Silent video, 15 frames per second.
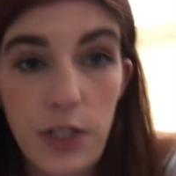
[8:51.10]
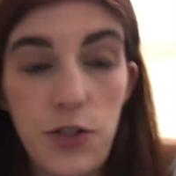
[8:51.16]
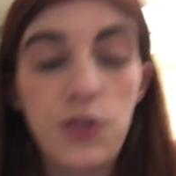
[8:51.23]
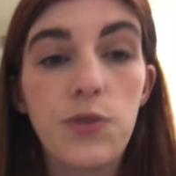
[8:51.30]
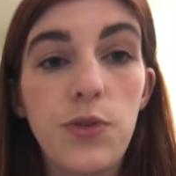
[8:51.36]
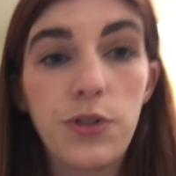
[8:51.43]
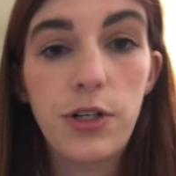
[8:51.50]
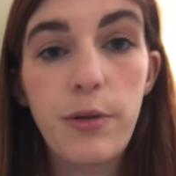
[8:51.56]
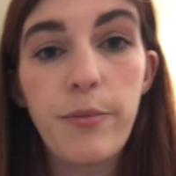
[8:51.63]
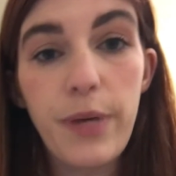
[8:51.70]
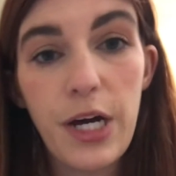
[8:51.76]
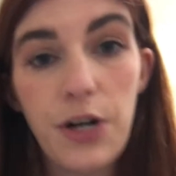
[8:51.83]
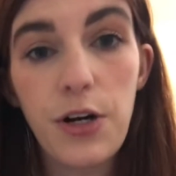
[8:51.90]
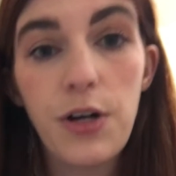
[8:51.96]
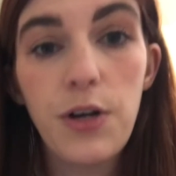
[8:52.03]
to look
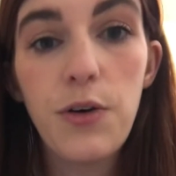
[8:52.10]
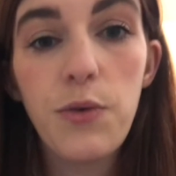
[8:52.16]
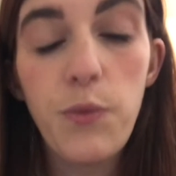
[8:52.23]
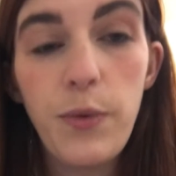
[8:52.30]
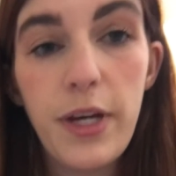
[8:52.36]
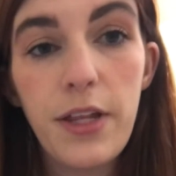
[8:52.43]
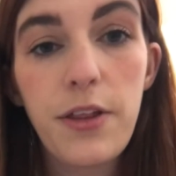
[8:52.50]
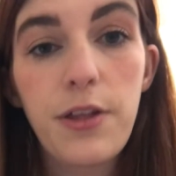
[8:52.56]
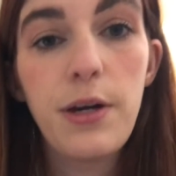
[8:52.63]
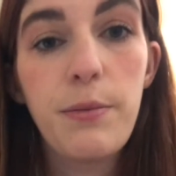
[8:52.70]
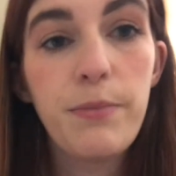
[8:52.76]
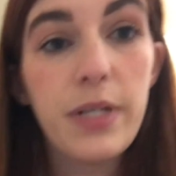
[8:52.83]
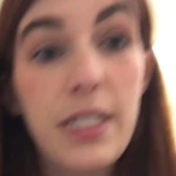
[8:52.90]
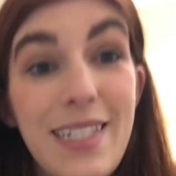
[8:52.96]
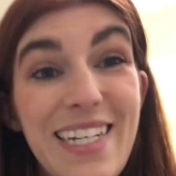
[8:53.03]
better with
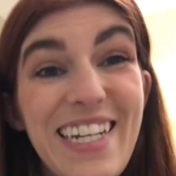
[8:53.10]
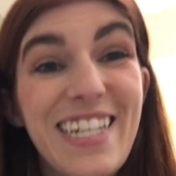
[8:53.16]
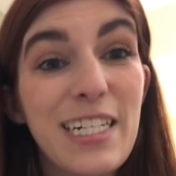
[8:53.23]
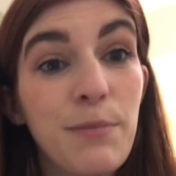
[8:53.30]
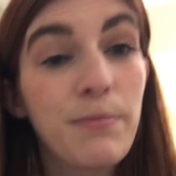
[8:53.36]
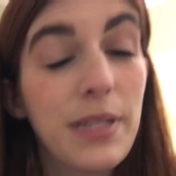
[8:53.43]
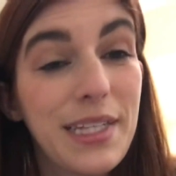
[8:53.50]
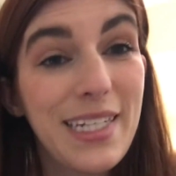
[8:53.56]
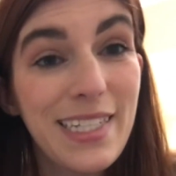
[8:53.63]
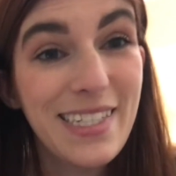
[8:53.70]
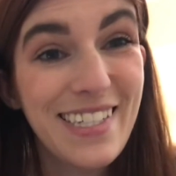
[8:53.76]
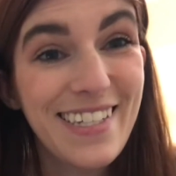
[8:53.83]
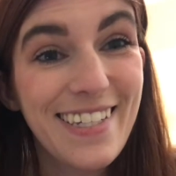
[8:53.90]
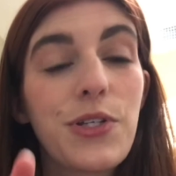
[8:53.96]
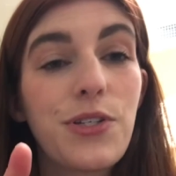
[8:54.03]
petite
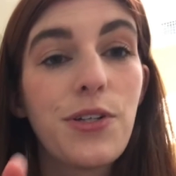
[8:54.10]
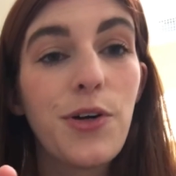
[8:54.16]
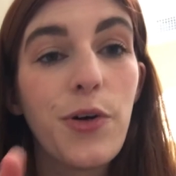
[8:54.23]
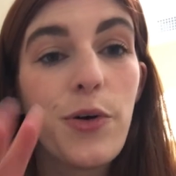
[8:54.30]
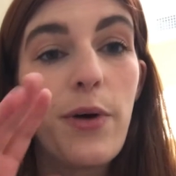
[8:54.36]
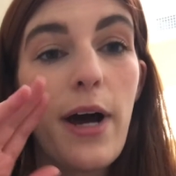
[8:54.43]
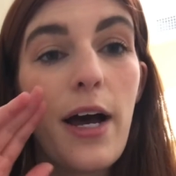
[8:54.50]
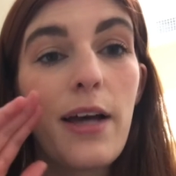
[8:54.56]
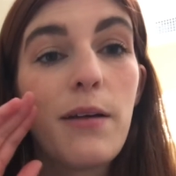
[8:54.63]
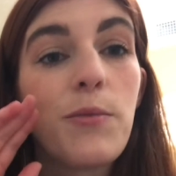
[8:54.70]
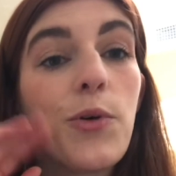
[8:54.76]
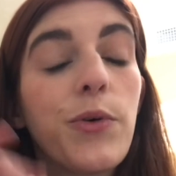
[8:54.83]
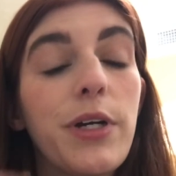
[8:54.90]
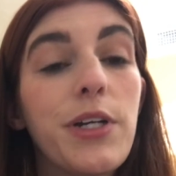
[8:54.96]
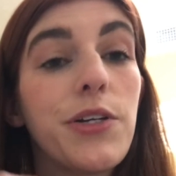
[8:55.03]
pleats. So I'm
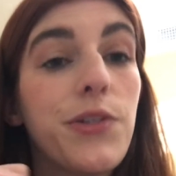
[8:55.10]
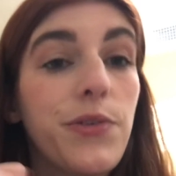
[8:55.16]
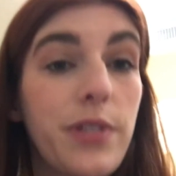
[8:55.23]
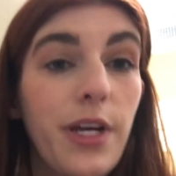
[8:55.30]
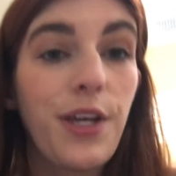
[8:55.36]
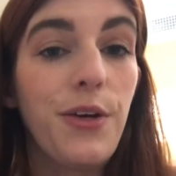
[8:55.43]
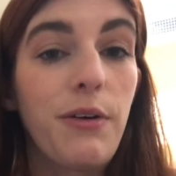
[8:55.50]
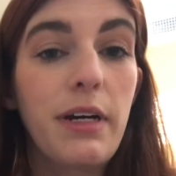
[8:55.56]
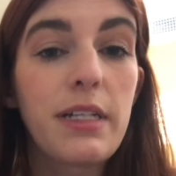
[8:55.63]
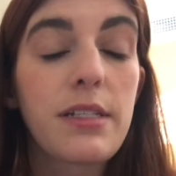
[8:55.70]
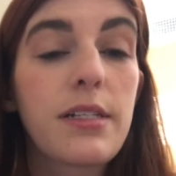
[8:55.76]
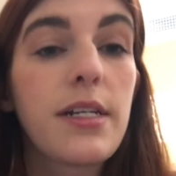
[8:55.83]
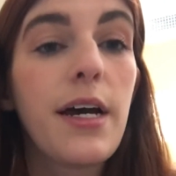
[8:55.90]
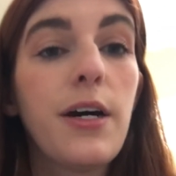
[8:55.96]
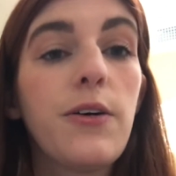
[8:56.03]
going to set you guys
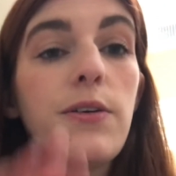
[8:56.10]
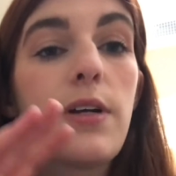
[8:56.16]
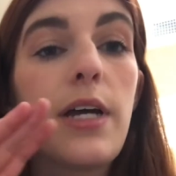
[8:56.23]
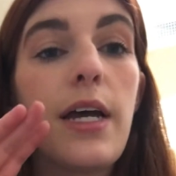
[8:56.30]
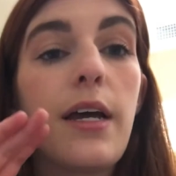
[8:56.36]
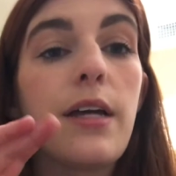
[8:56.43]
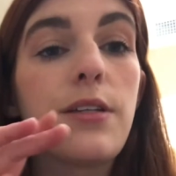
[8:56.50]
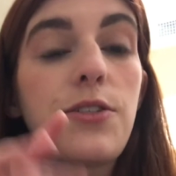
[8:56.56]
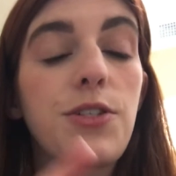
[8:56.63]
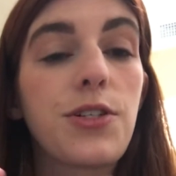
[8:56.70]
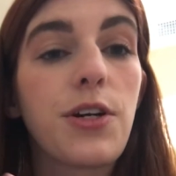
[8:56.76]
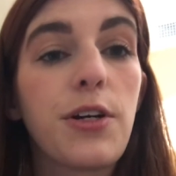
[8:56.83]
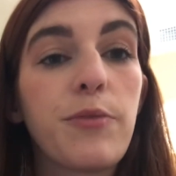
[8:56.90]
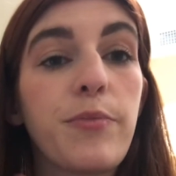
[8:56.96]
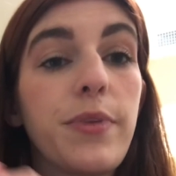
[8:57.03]
down and
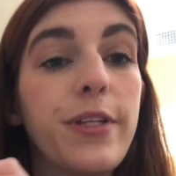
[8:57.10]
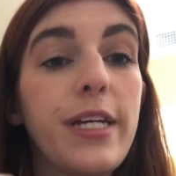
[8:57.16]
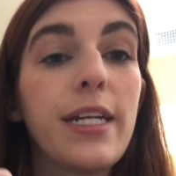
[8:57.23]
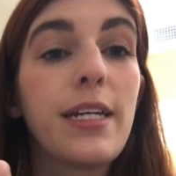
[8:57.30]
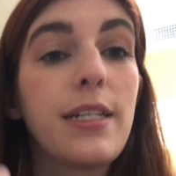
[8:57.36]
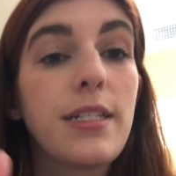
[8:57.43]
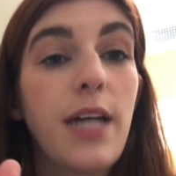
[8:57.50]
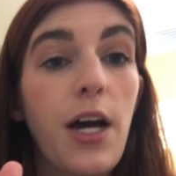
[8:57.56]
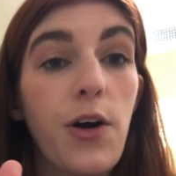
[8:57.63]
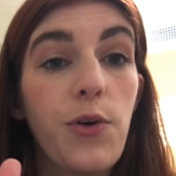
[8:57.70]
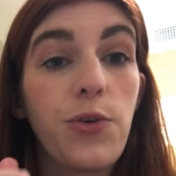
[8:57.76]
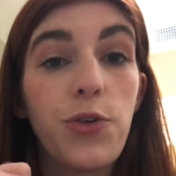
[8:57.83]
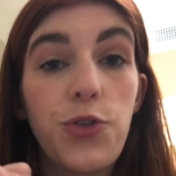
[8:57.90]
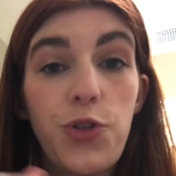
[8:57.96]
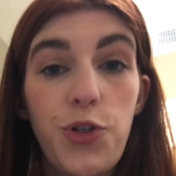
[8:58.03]
start pleating
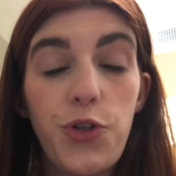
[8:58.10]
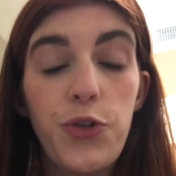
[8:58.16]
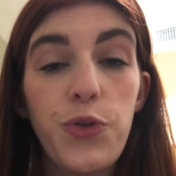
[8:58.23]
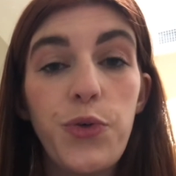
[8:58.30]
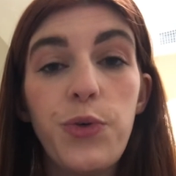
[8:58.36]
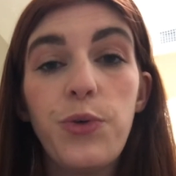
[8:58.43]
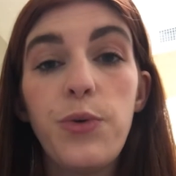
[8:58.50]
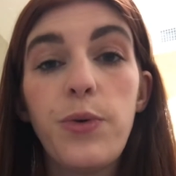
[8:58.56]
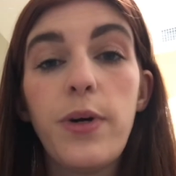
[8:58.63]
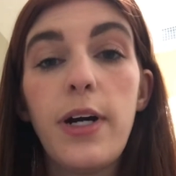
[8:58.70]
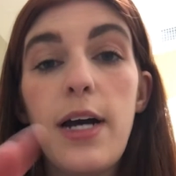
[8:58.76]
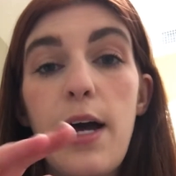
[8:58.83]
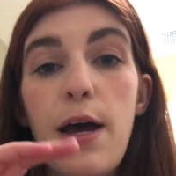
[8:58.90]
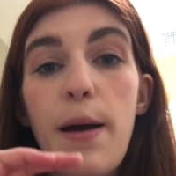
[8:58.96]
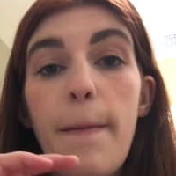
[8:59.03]
down to
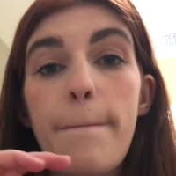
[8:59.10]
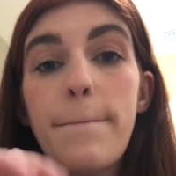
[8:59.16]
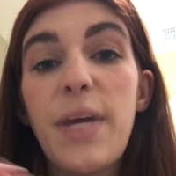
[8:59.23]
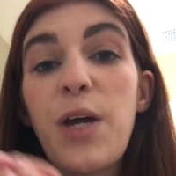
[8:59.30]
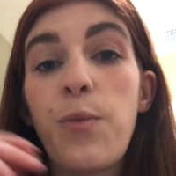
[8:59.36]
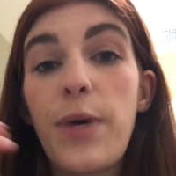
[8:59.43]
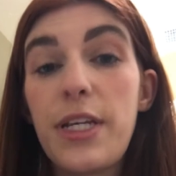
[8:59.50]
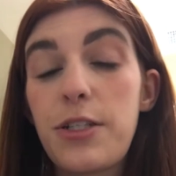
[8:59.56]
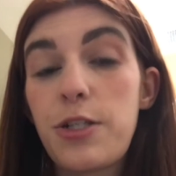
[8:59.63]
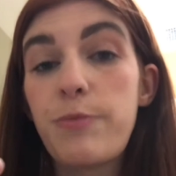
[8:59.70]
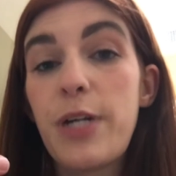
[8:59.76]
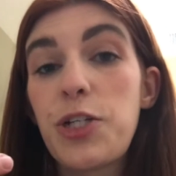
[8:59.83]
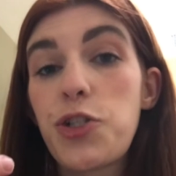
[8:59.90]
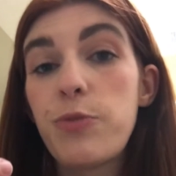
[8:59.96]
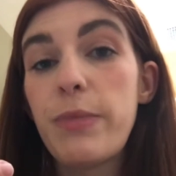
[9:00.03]
my waist
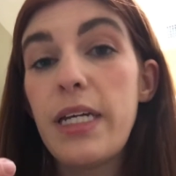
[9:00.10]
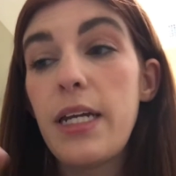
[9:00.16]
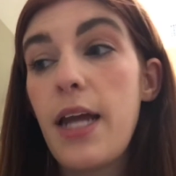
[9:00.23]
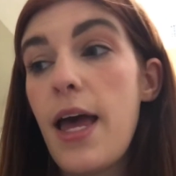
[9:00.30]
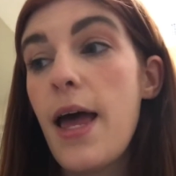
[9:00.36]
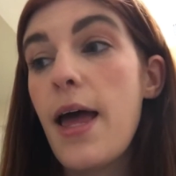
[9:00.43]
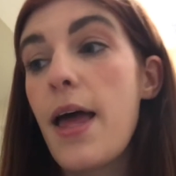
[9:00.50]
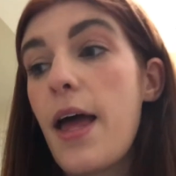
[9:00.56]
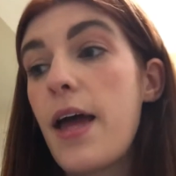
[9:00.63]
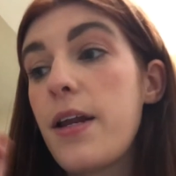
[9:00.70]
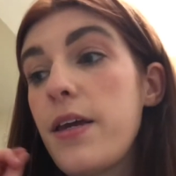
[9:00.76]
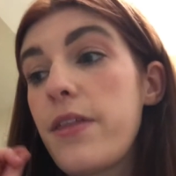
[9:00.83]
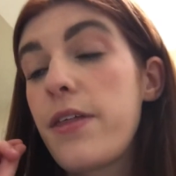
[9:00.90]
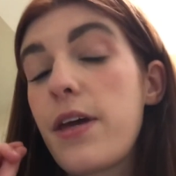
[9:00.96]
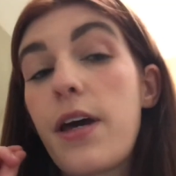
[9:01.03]
measurement.
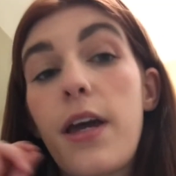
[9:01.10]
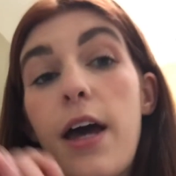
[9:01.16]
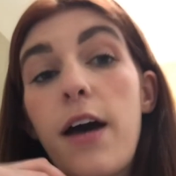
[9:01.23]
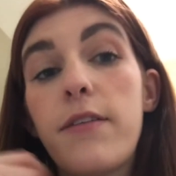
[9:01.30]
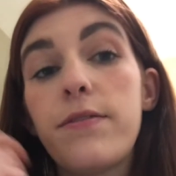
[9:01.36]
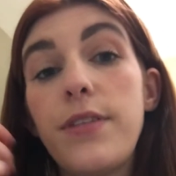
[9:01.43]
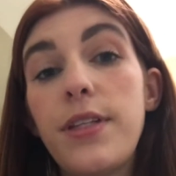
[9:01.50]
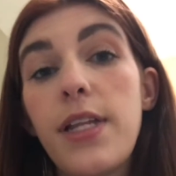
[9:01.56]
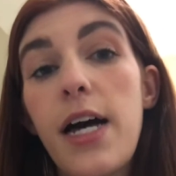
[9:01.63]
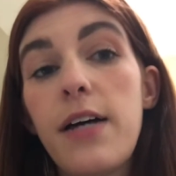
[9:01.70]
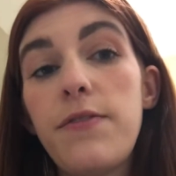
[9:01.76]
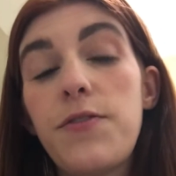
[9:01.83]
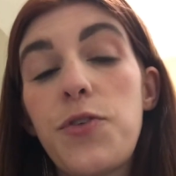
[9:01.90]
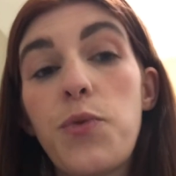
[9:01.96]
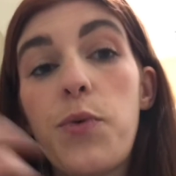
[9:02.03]
Anything I have
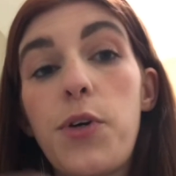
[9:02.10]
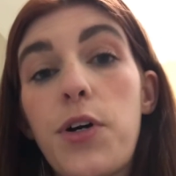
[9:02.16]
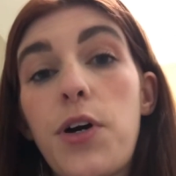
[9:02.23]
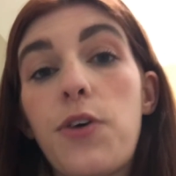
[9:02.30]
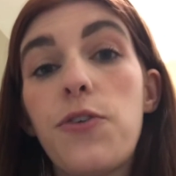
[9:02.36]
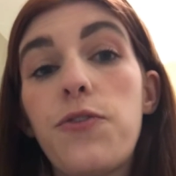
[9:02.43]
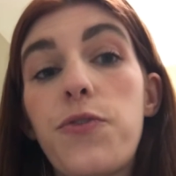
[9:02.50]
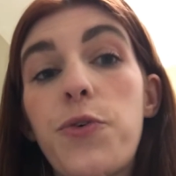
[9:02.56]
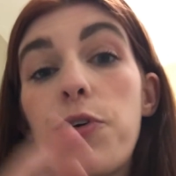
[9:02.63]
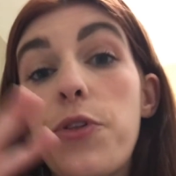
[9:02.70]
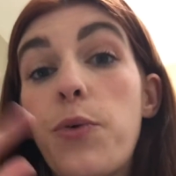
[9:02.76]
left will go for the